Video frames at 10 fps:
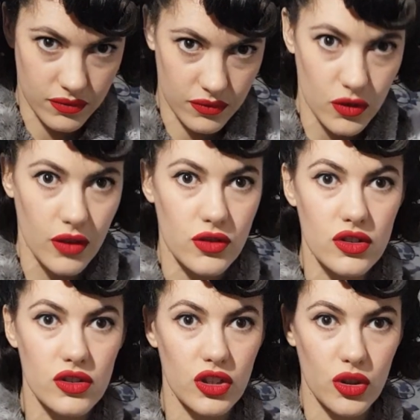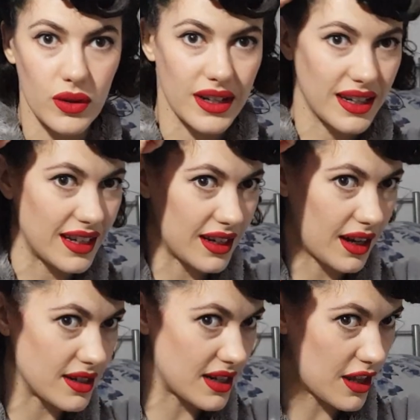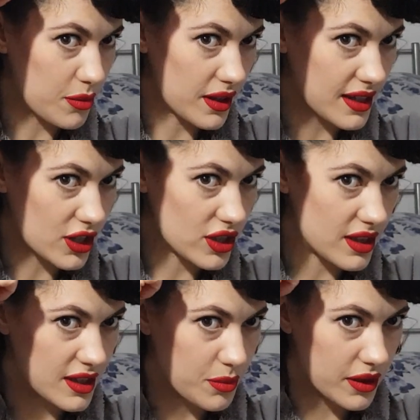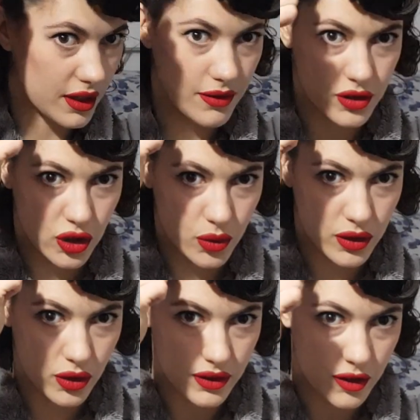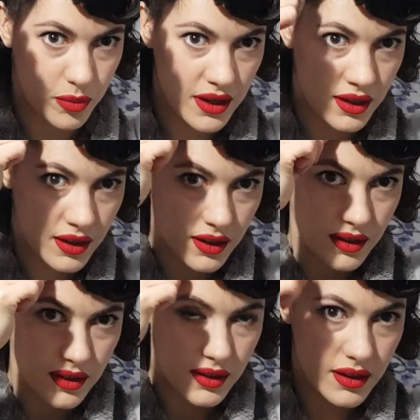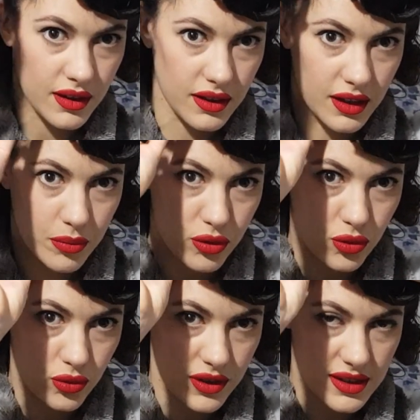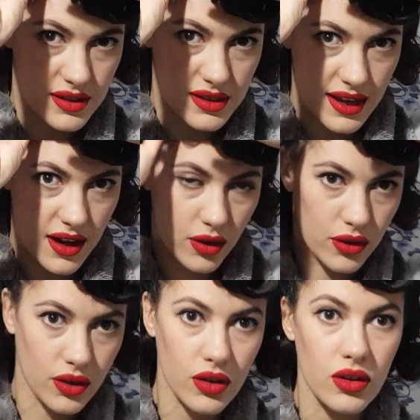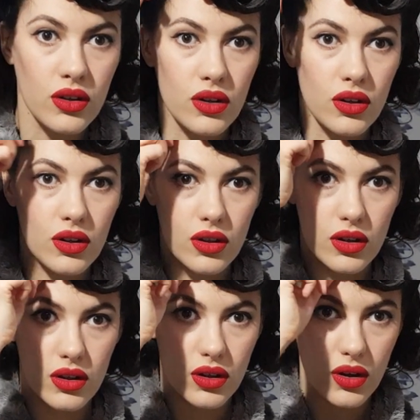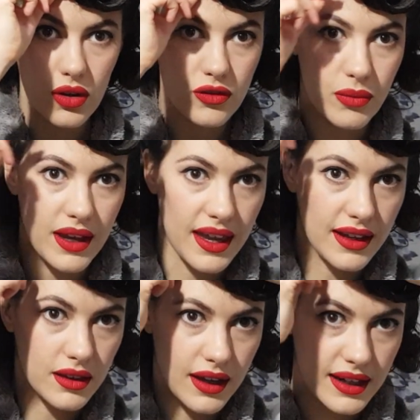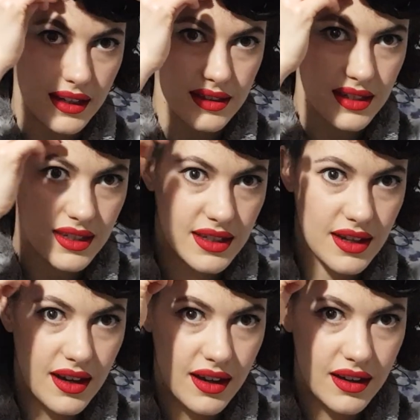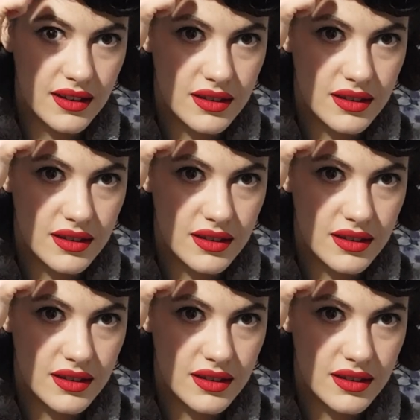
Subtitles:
So I've just secured it in and underneath, but it's actually this bit that I've secured, not this bit. I'm going to pull this down over my hairline into here.